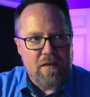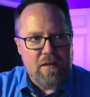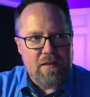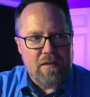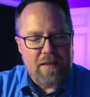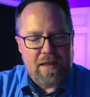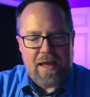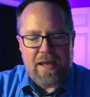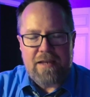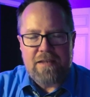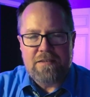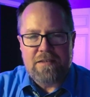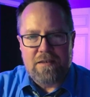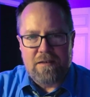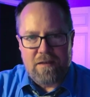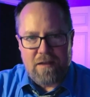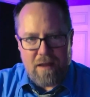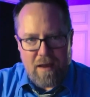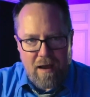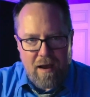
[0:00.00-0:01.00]
That is a
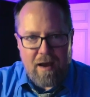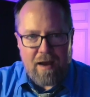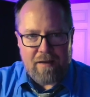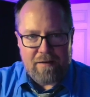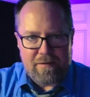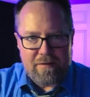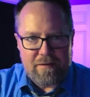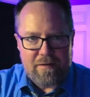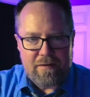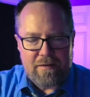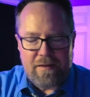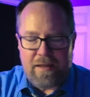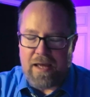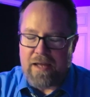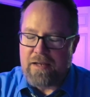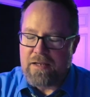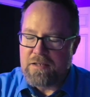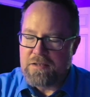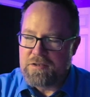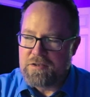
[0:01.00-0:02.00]
lot. That
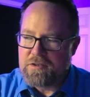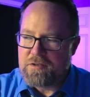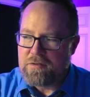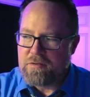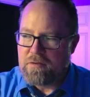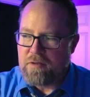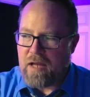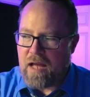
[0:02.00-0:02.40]
is,